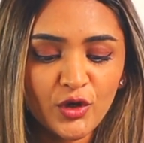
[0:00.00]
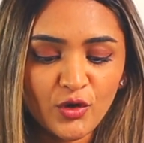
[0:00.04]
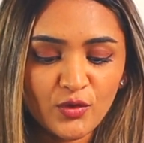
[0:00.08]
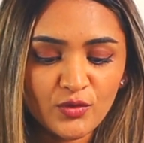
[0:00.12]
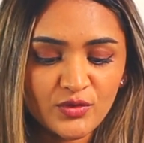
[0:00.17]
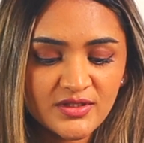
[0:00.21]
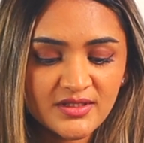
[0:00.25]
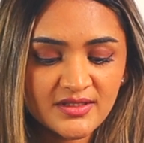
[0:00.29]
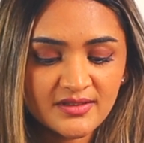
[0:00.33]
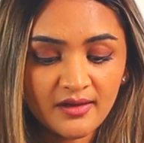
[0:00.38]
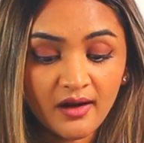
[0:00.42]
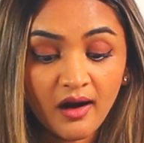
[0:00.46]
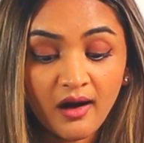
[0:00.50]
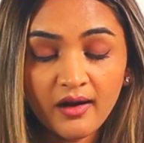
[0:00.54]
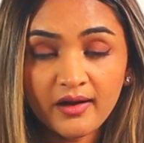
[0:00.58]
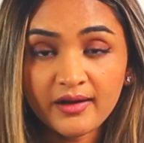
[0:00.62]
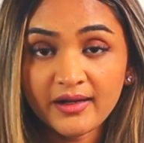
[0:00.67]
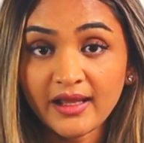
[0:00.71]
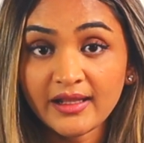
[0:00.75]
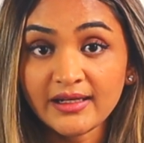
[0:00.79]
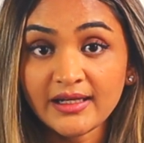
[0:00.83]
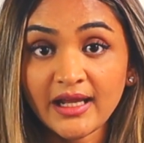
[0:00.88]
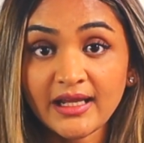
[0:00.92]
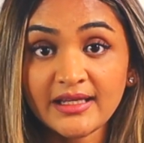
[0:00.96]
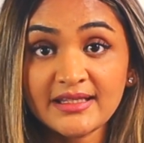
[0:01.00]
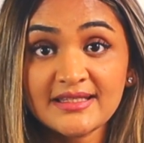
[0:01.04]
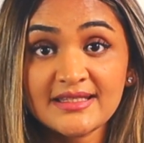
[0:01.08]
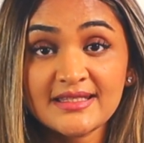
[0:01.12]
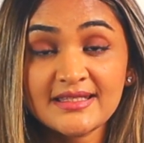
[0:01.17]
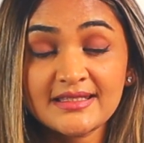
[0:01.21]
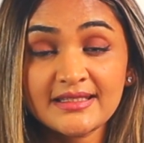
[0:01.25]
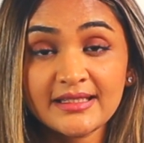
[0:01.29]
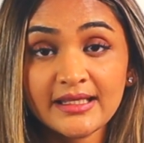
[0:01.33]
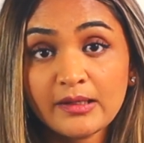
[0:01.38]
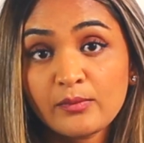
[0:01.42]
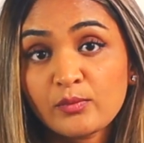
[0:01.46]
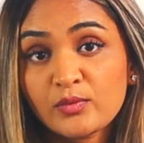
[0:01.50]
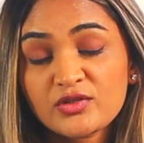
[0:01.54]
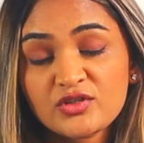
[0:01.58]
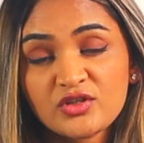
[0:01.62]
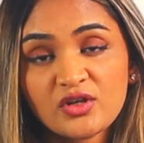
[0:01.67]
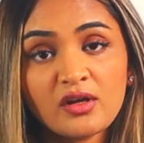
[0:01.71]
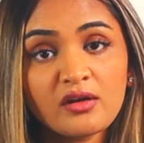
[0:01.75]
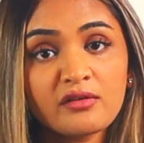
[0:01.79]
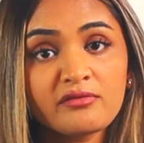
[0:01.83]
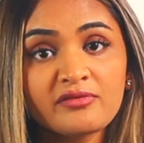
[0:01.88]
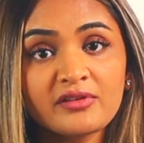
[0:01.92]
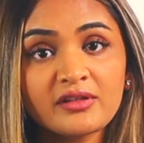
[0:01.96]
start. And I still was
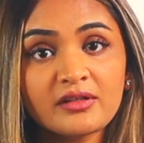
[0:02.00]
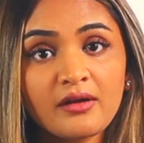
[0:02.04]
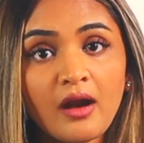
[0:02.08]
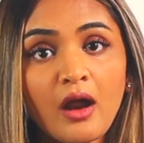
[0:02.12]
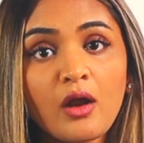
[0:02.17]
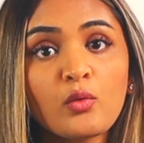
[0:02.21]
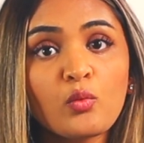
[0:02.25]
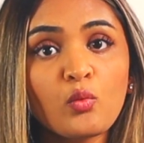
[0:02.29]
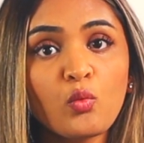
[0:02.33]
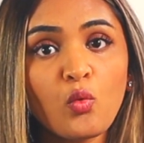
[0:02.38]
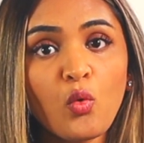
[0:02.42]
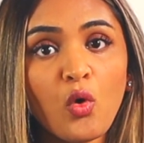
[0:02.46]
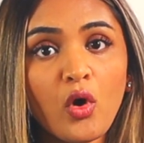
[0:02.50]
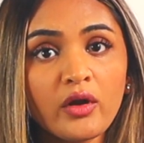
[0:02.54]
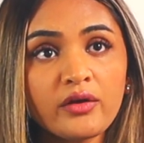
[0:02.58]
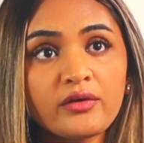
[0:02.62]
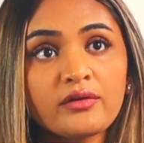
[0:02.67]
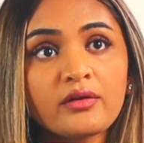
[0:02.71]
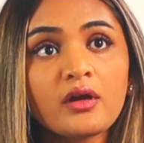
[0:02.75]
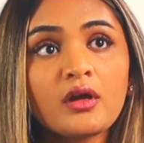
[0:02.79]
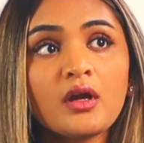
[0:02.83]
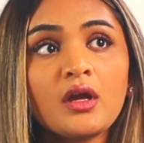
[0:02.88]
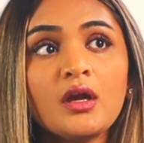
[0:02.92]
trying to figure out what